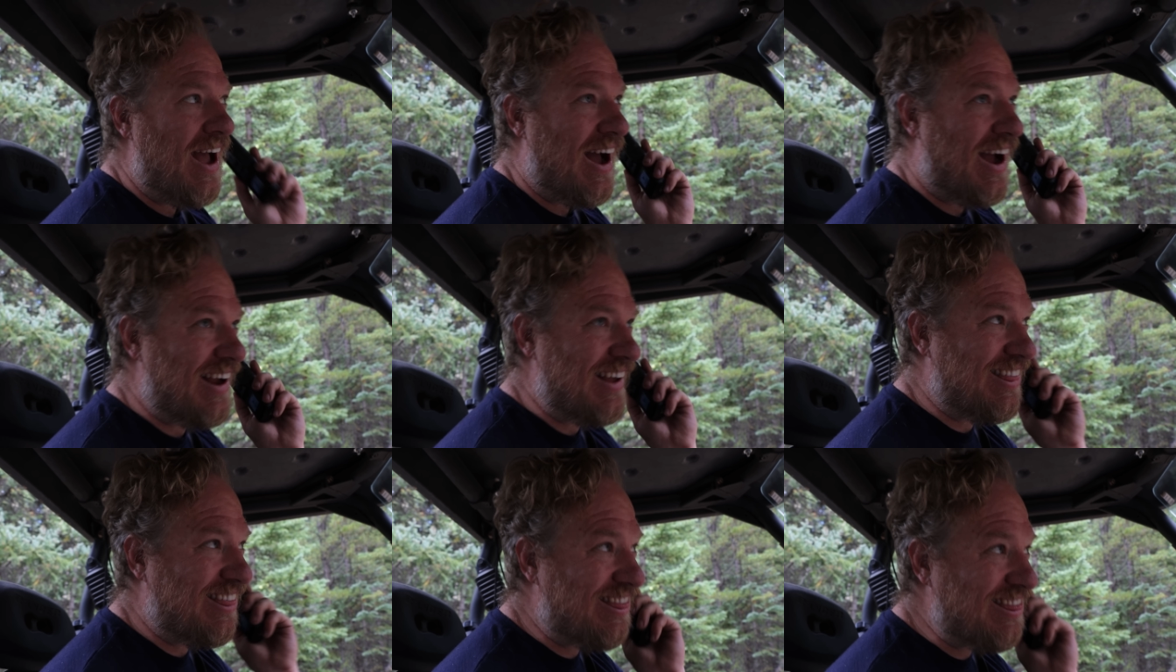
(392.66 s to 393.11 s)

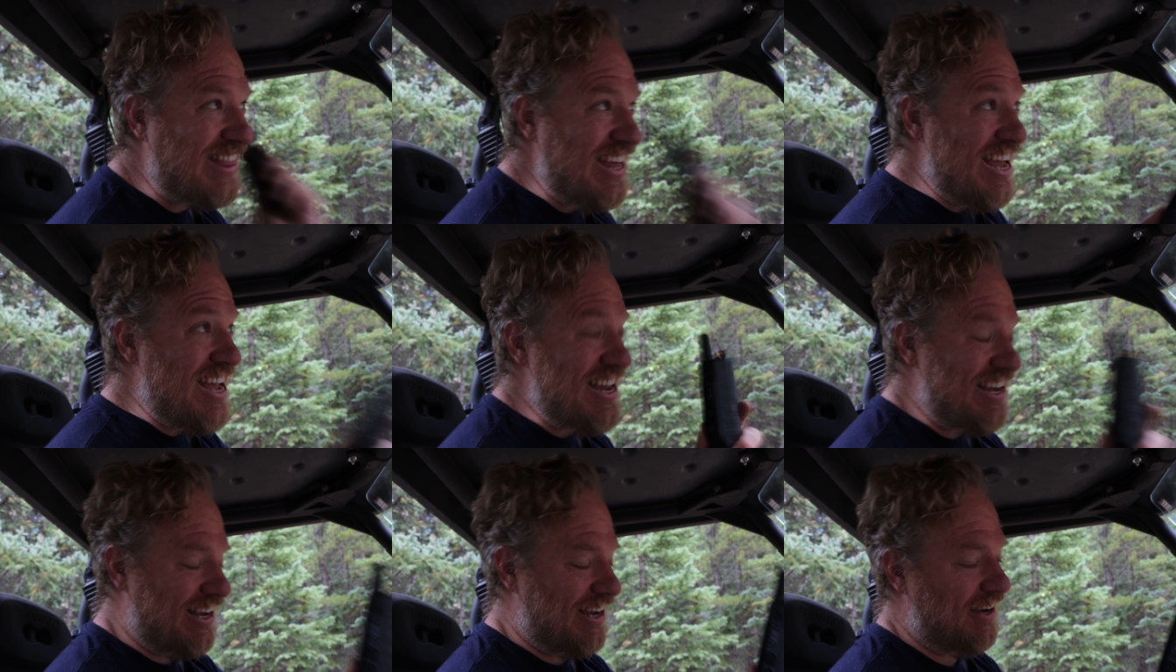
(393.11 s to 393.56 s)
I
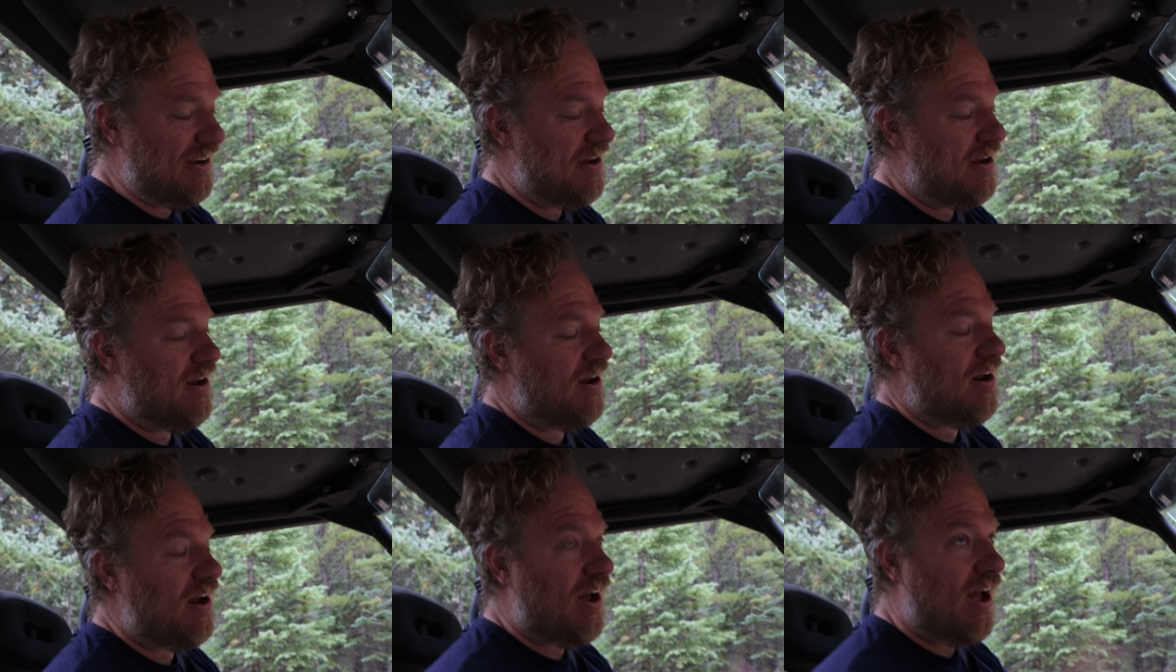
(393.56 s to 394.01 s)
think
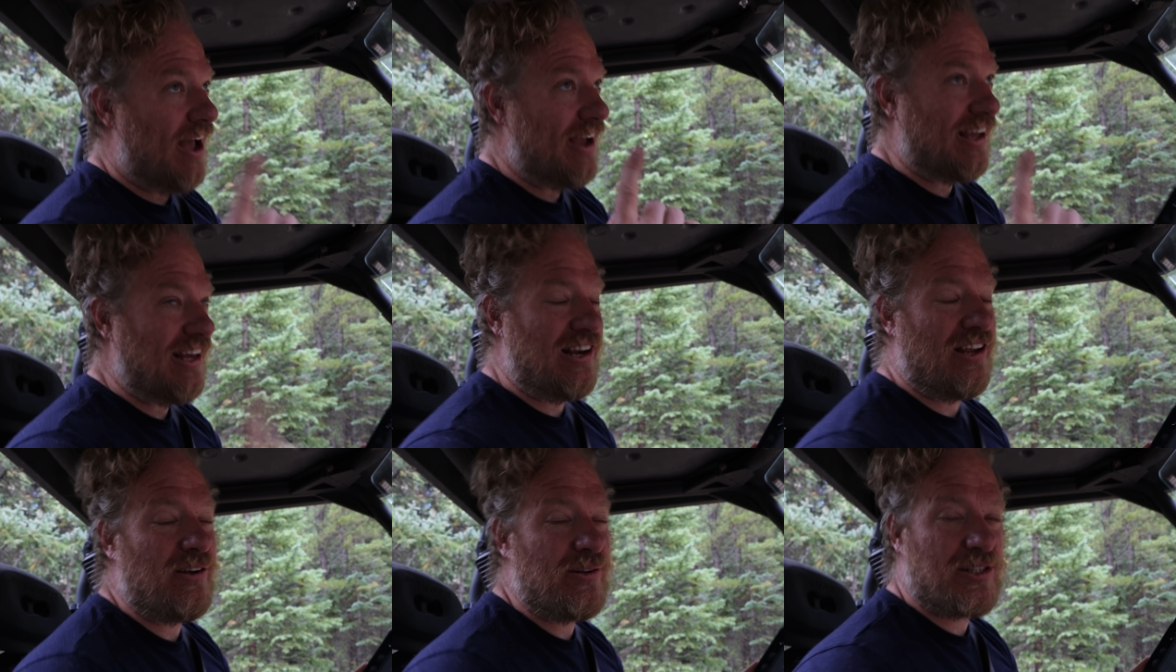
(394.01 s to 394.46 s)
I
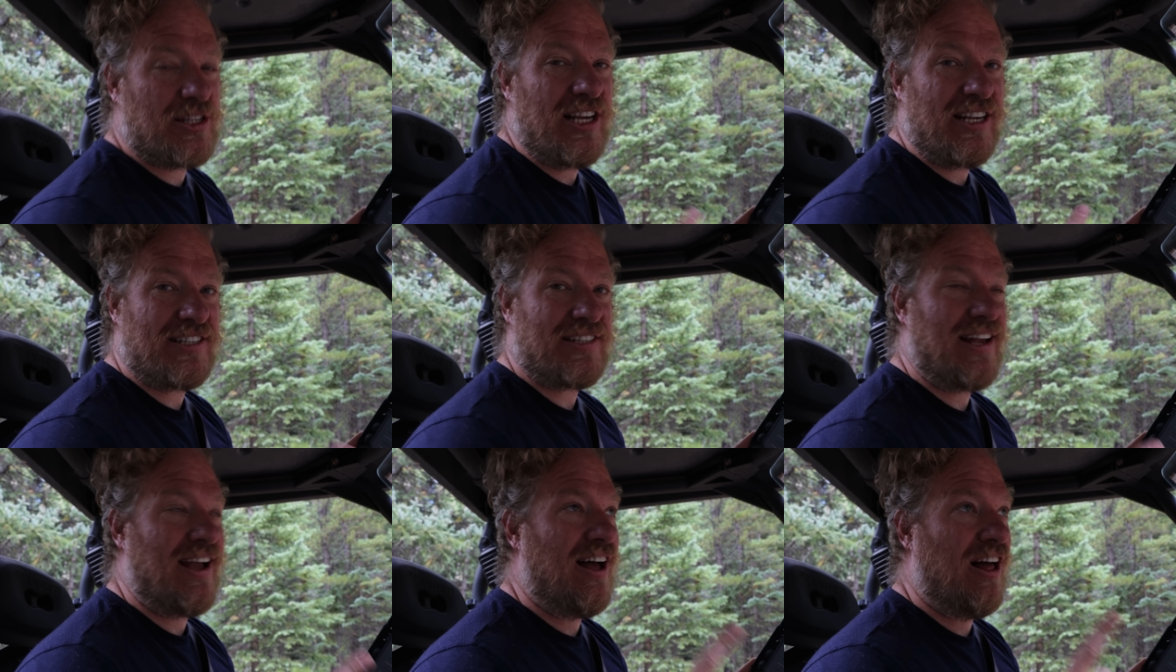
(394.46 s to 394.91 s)
can use
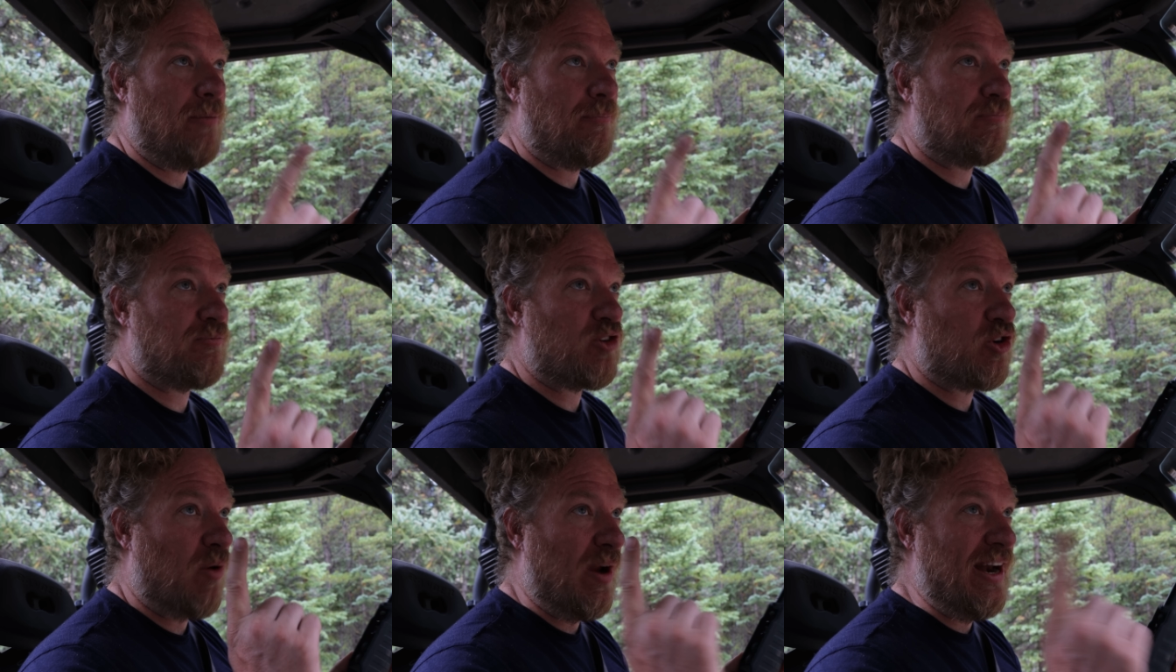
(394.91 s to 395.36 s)
this to help
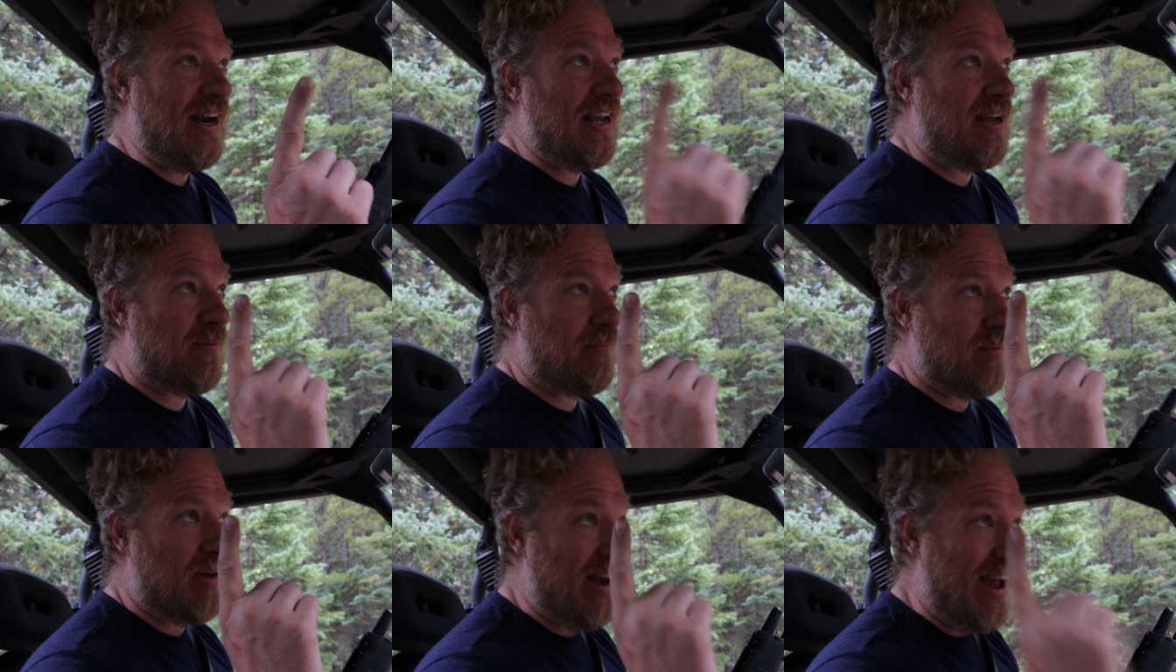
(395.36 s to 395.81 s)
train
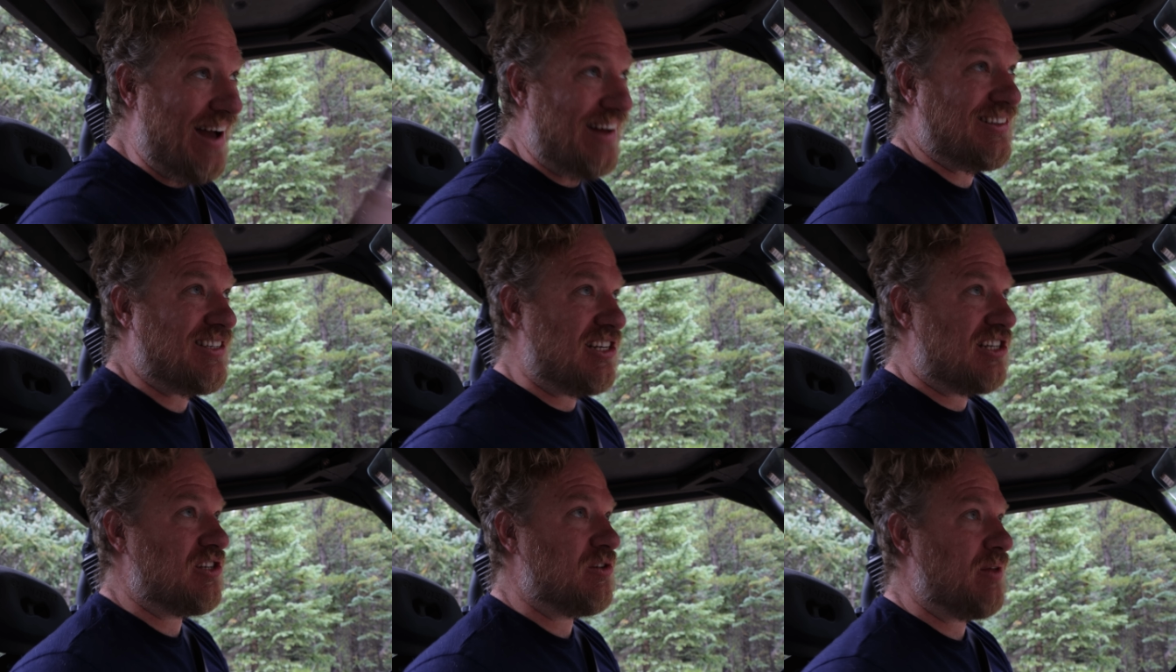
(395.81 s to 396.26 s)
him not
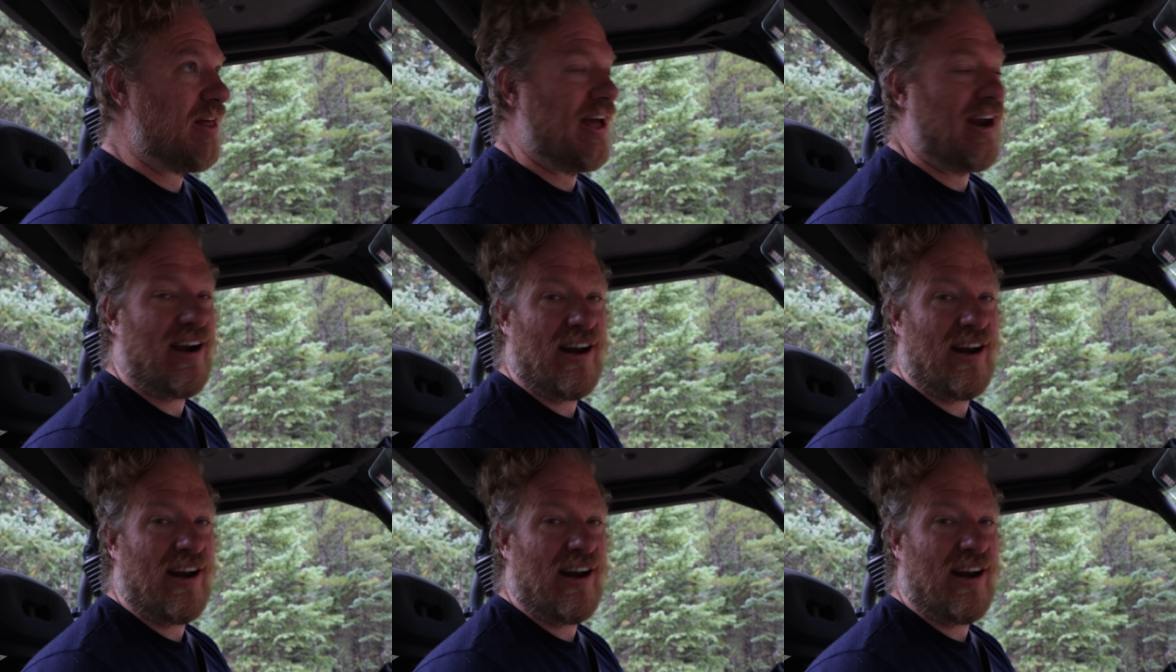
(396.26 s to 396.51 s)
to do that